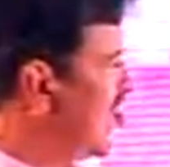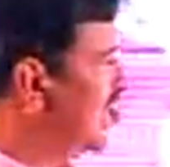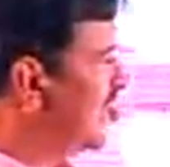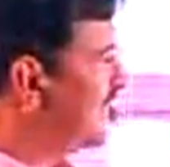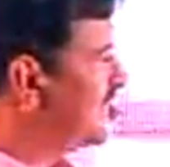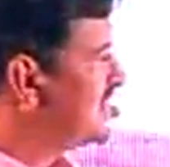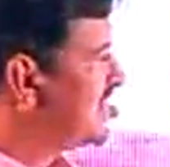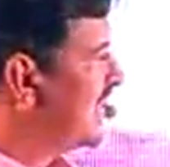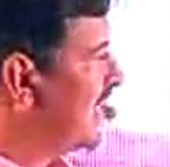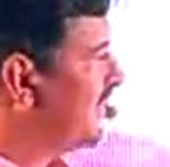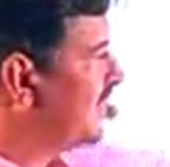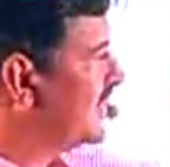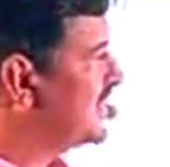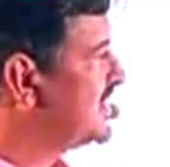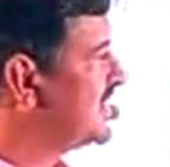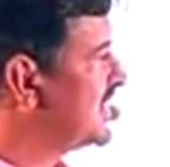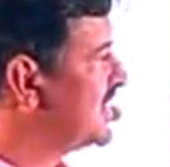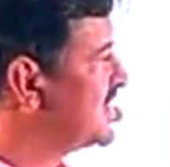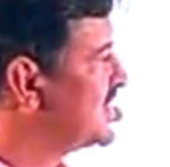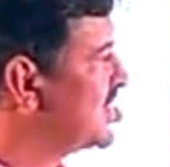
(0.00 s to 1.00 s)
left San
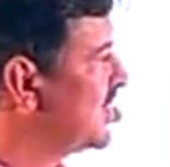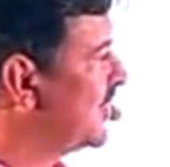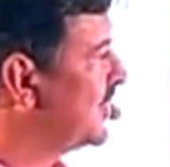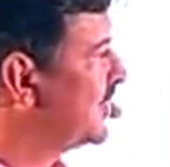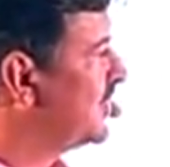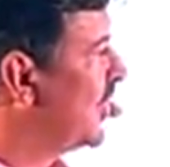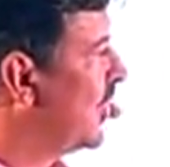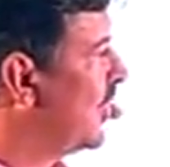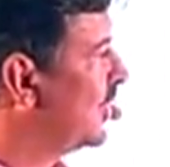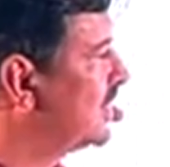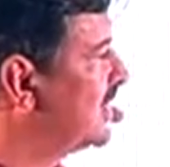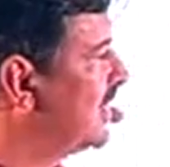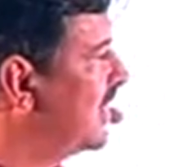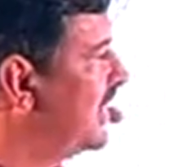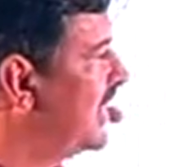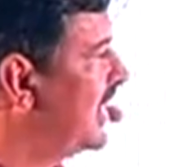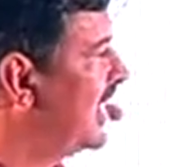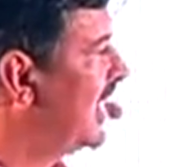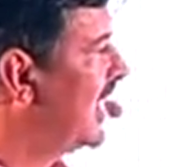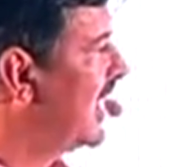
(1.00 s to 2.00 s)
Francisco
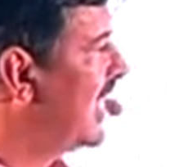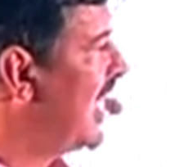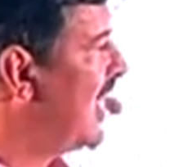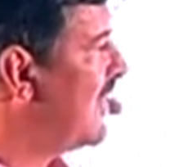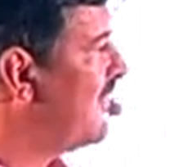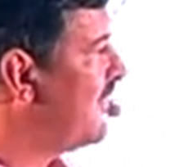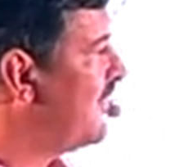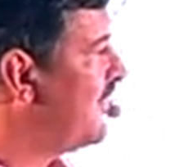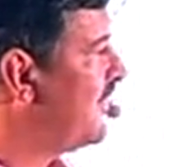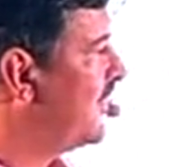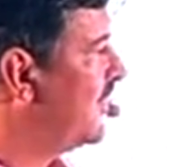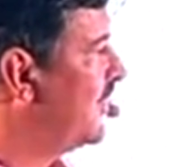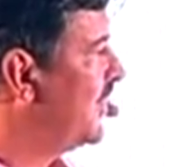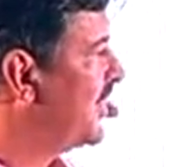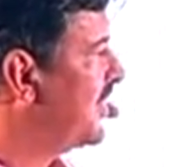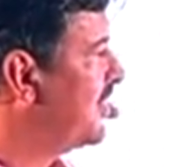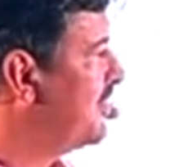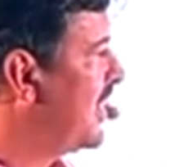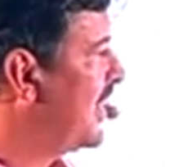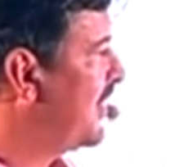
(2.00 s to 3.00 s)
totally in love
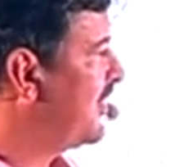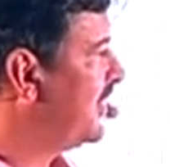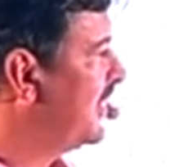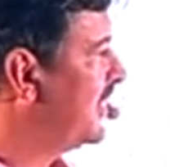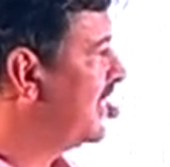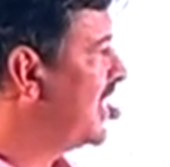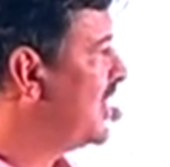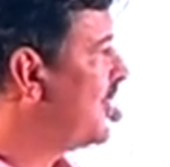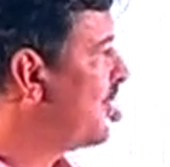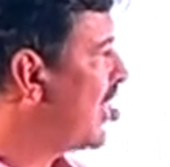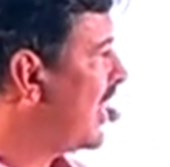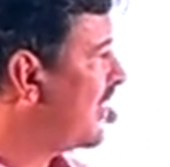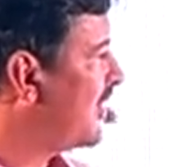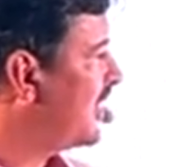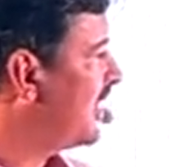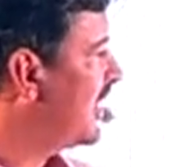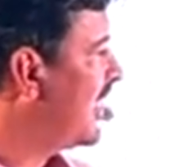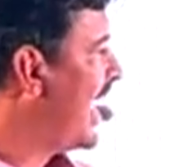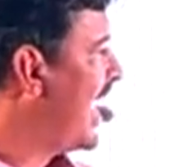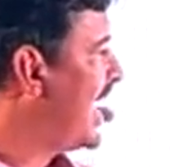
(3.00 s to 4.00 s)
with Method, and rather
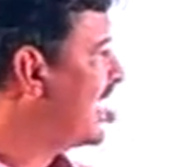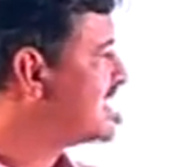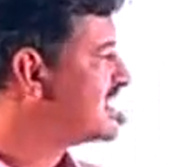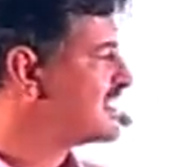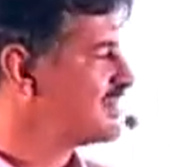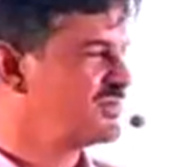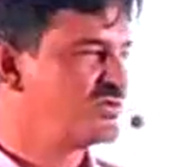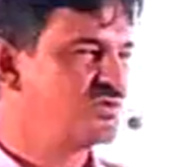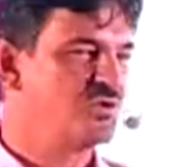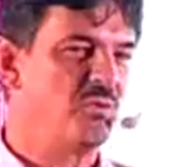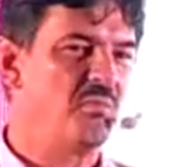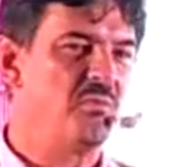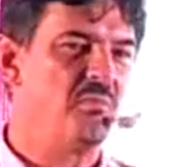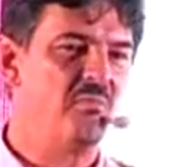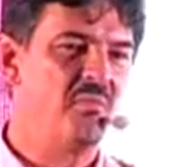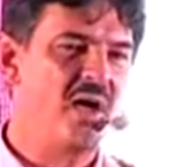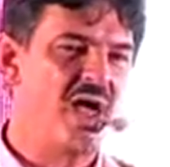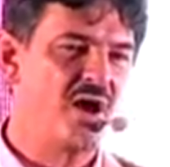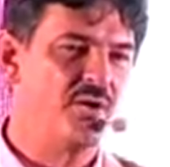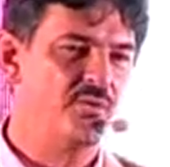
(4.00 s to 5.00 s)
than ask them to
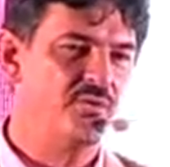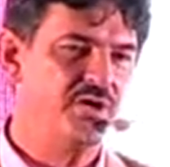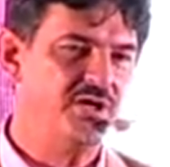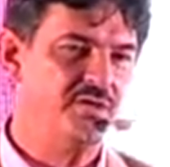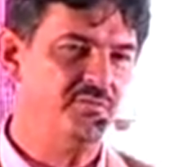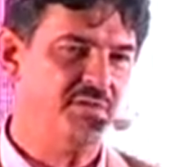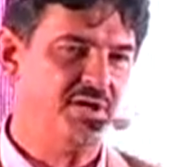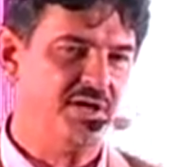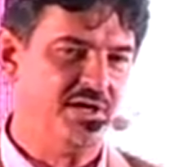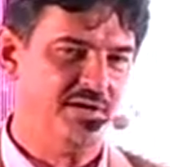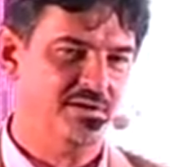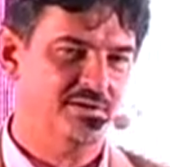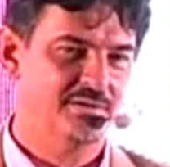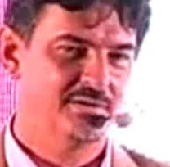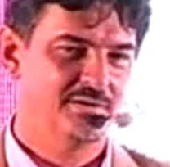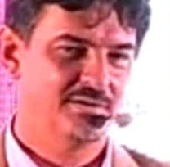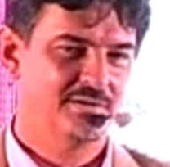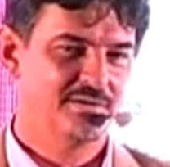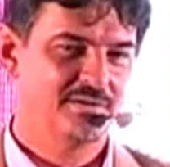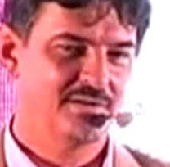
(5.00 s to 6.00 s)
marry me,
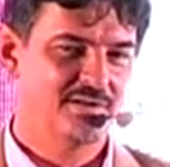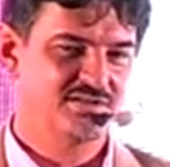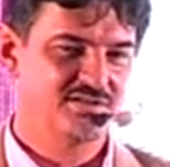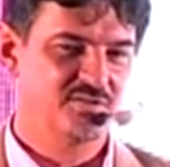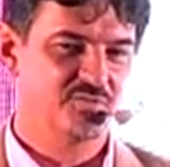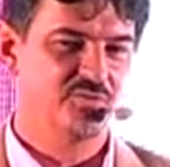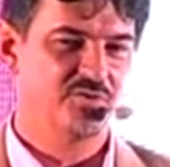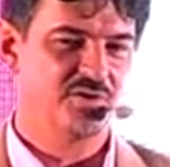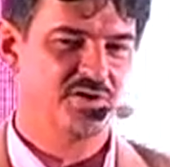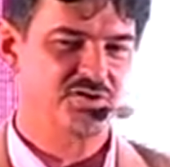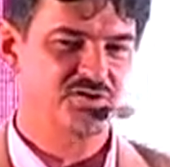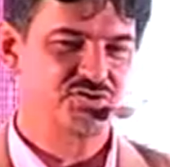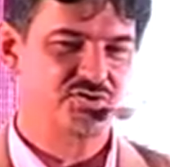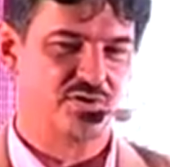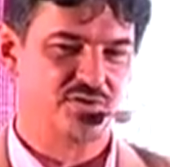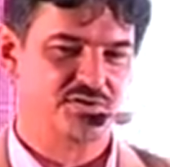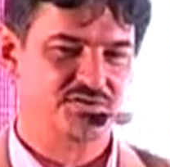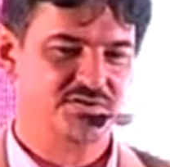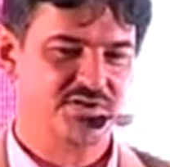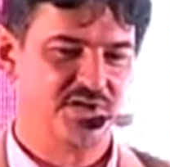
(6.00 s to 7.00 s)
that's a pretty
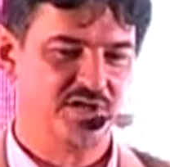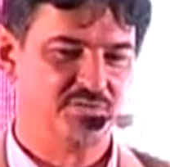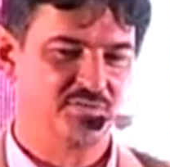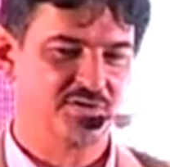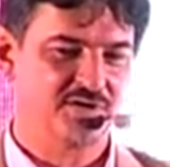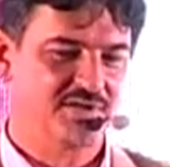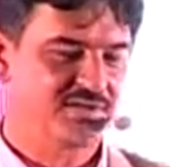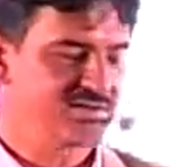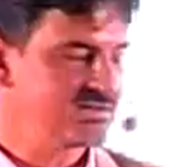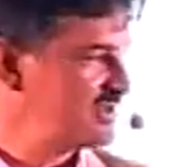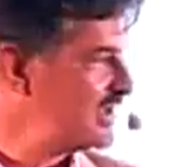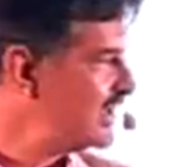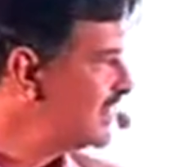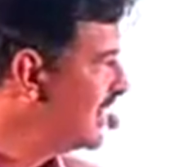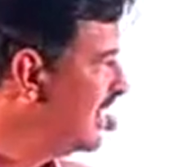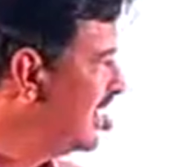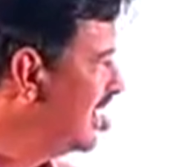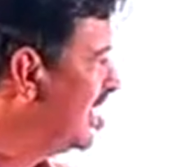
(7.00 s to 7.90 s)
strong statement, isn't it?